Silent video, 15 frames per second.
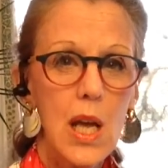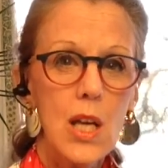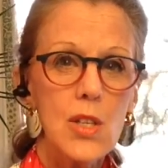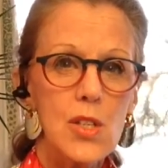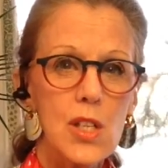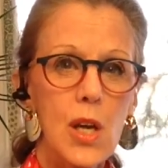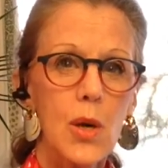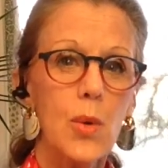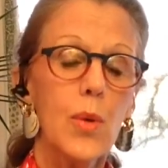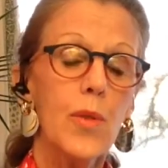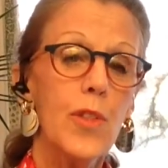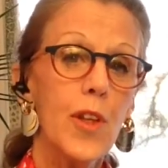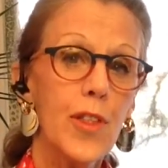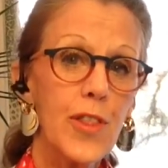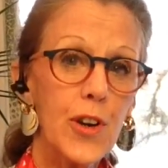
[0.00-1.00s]
So
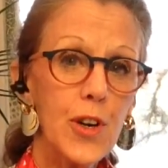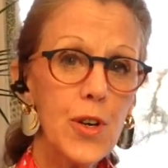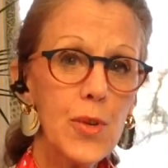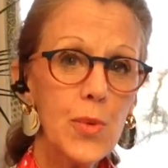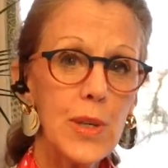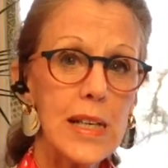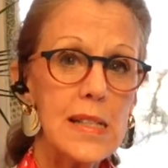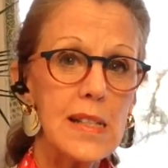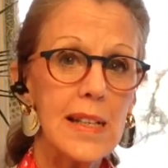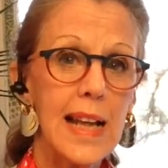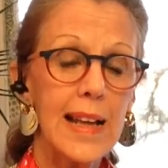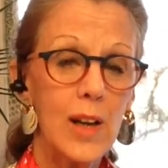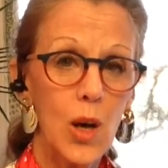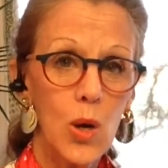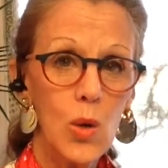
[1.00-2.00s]
the third reason an
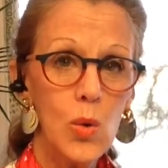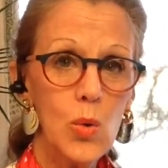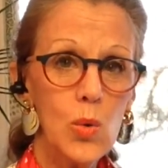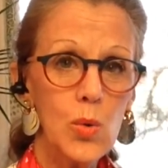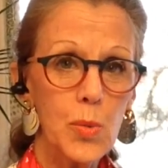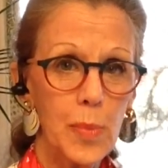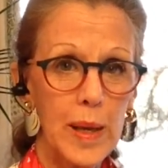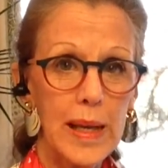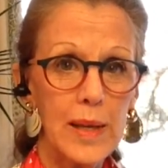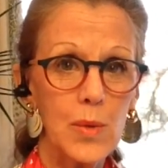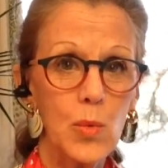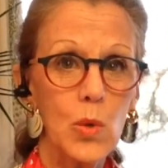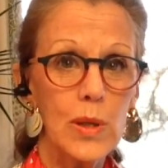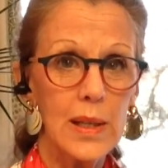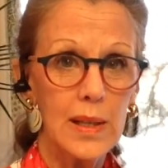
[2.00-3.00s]
old pet
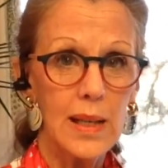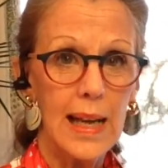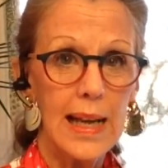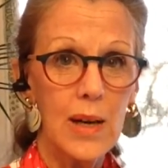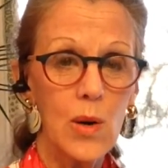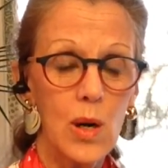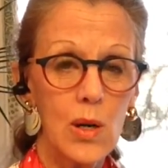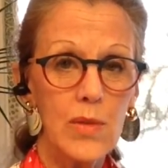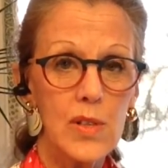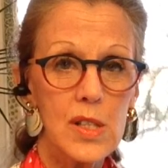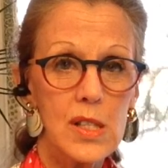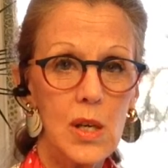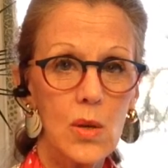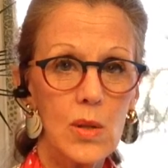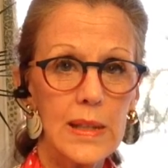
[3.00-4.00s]
would allow
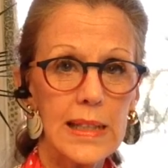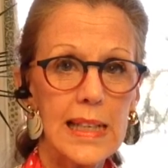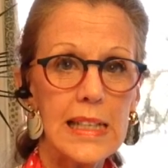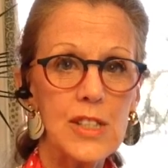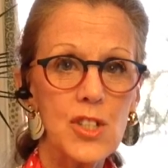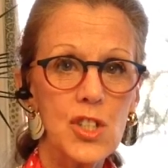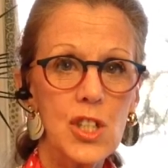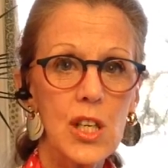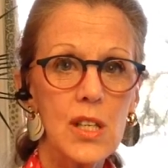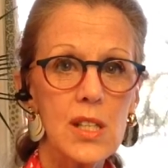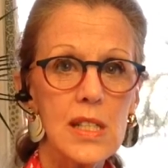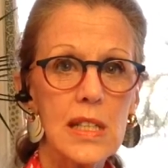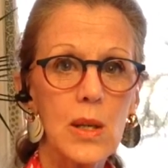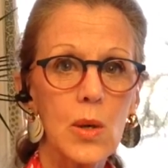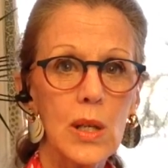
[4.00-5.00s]
oversoling is just
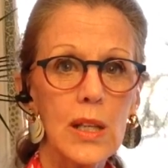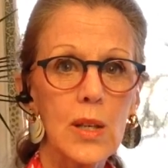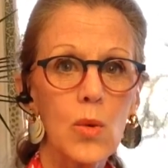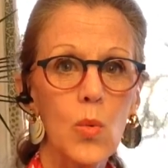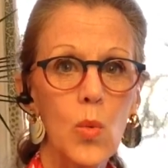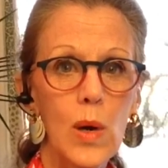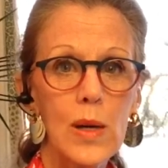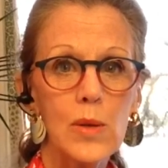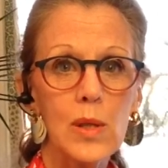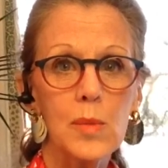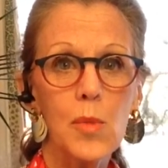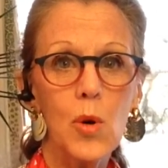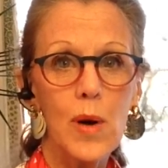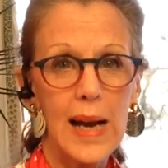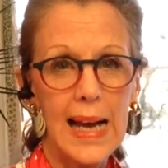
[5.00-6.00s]
a little welcome
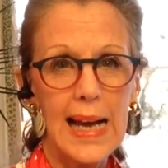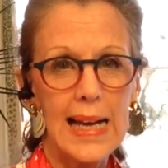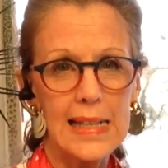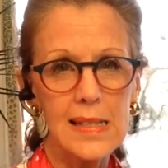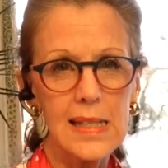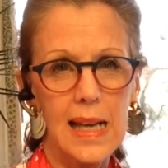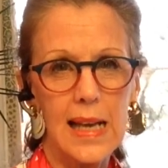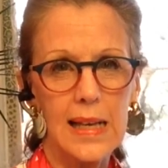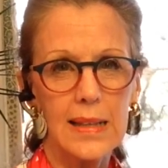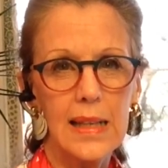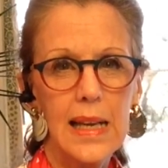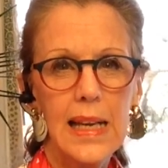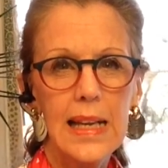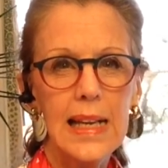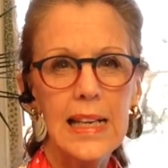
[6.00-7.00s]
or hi sign.
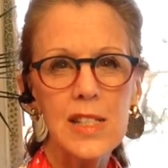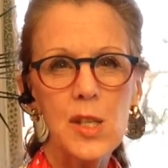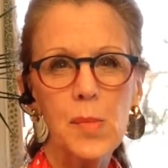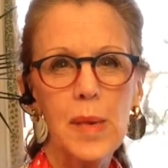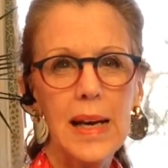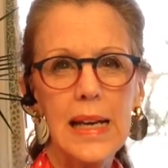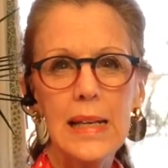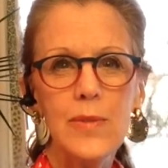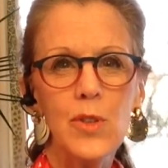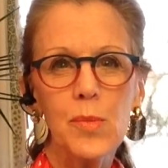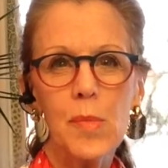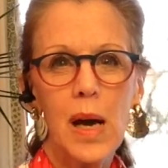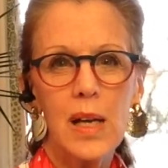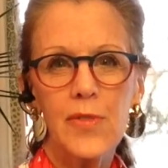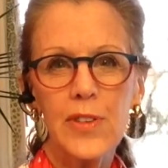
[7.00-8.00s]
It's a behavior
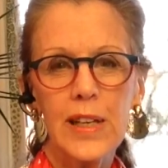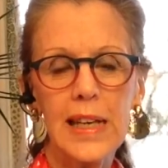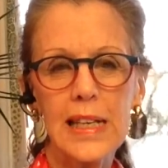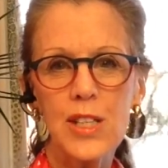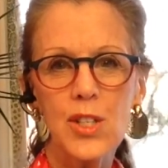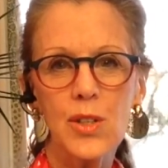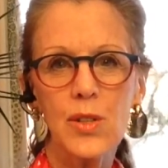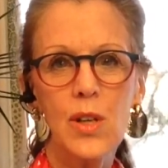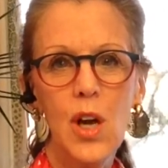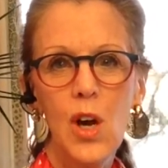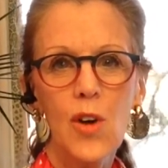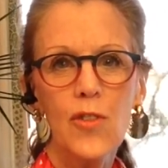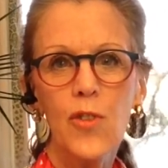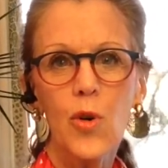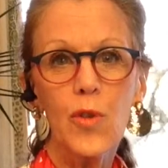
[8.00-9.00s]
modification
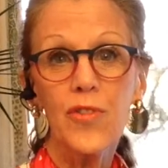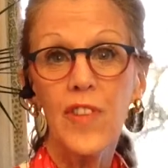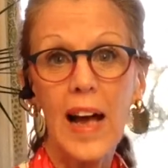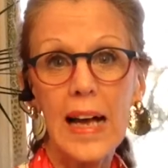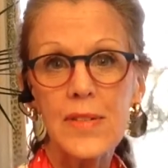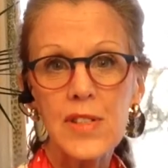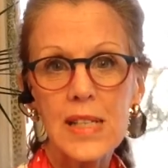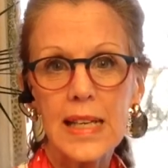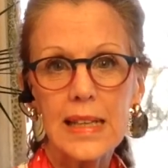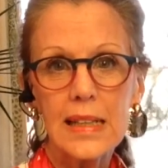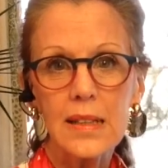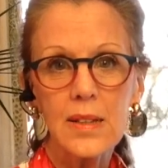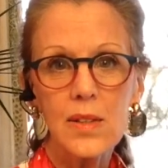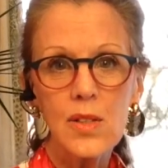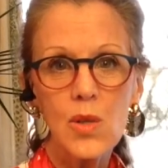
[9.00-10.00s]
for 5
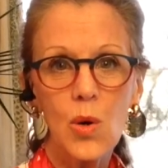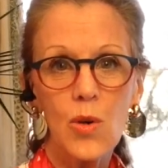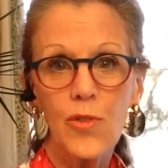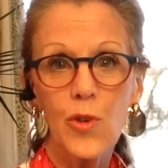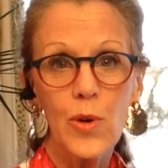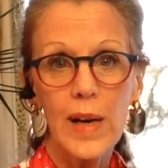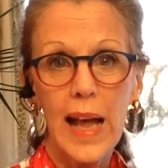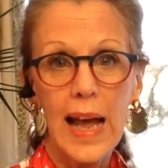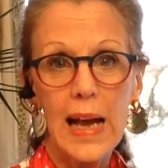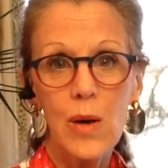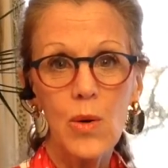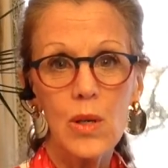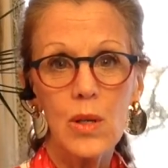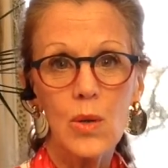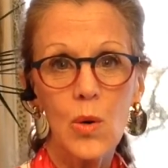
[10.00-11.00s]
seconds or for an
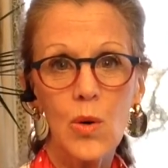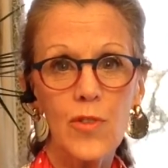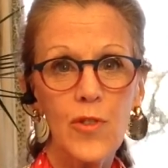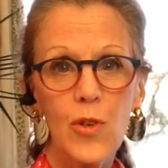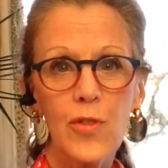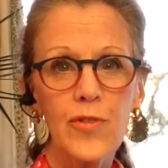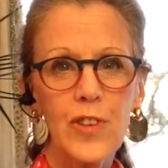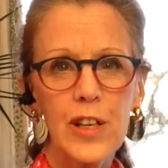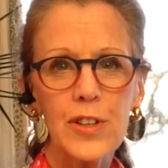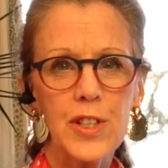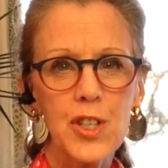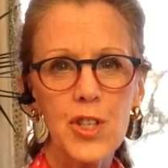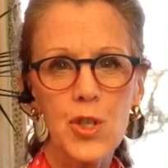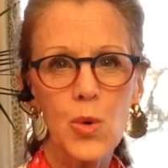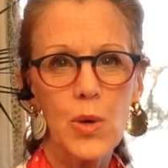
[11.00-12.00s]
hour or for a very
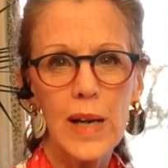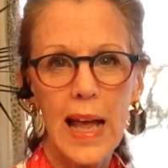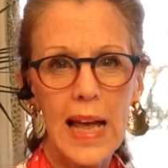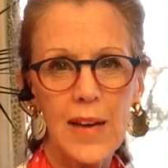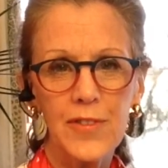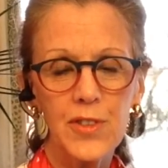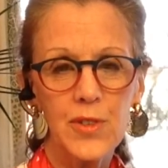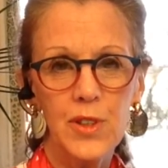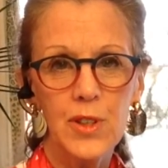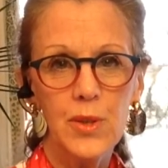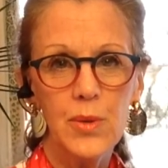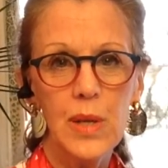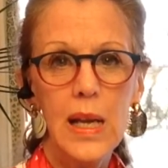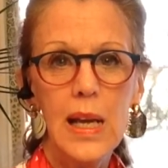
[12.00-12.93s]
short afternoon